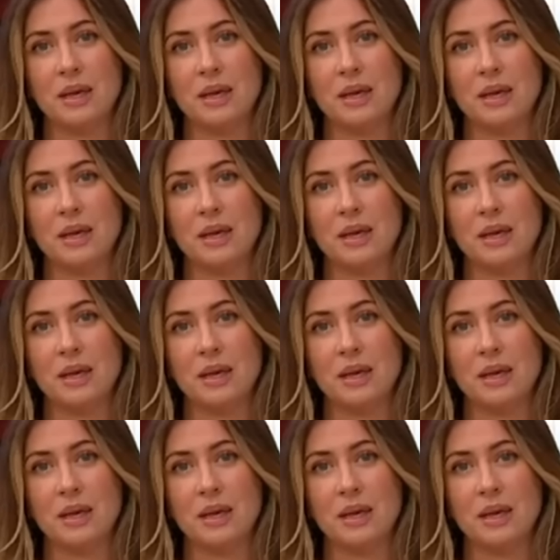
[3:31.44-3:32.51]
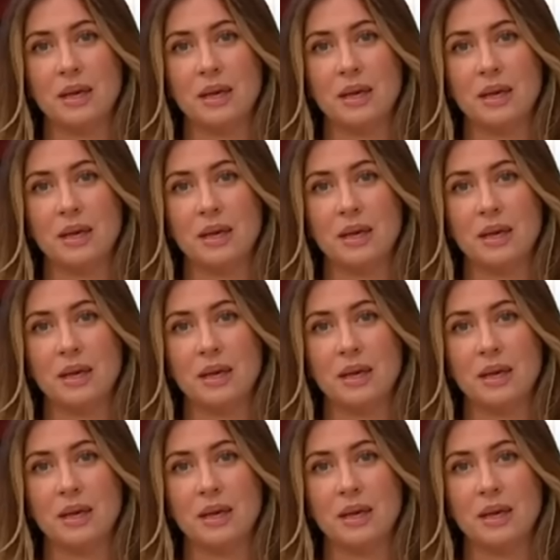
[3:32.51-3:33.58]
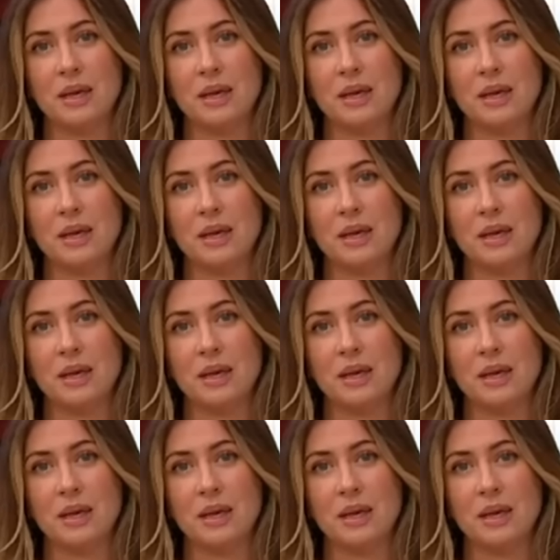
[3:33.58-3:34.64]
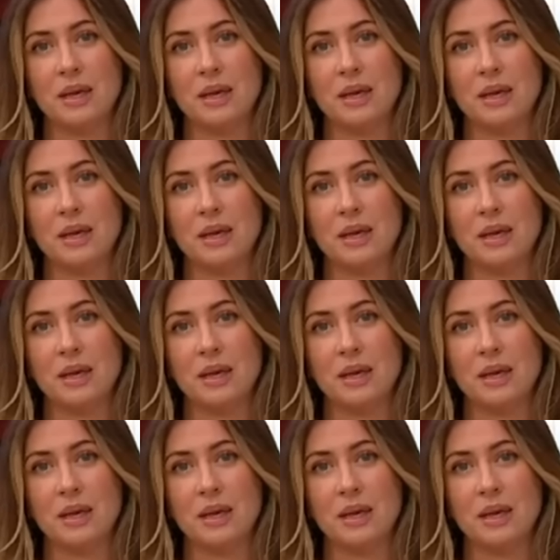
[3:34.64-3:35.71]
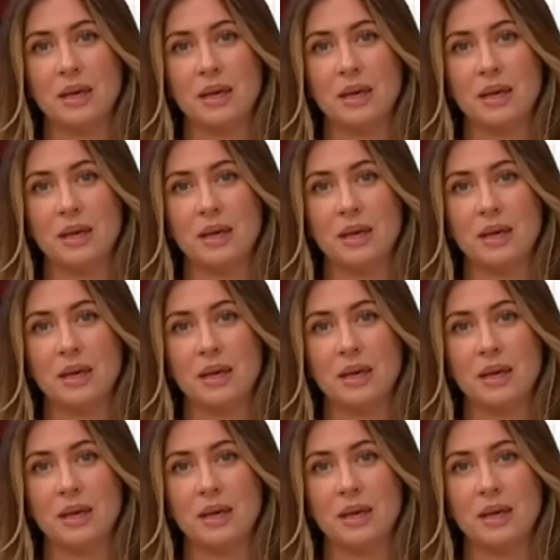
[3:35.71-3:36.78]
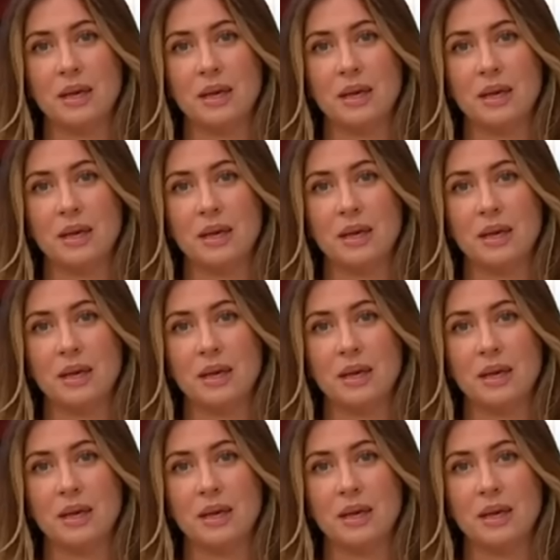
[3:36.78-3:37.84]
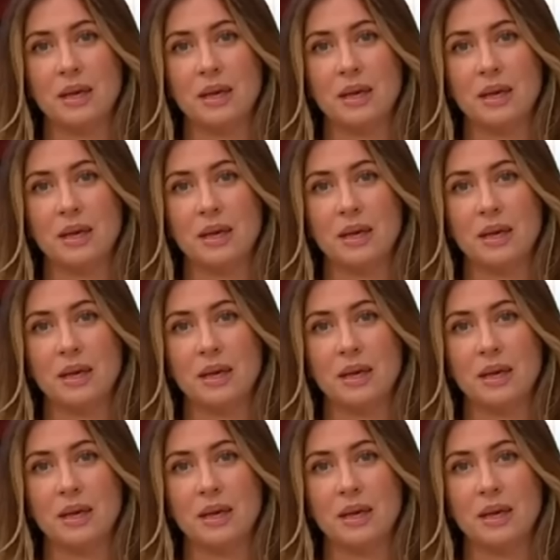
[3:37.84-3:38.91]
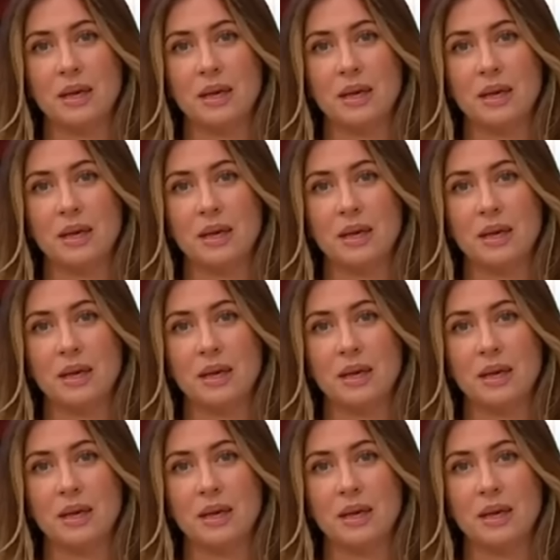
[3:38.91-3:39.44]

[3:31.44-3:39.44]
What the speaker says: [no speech]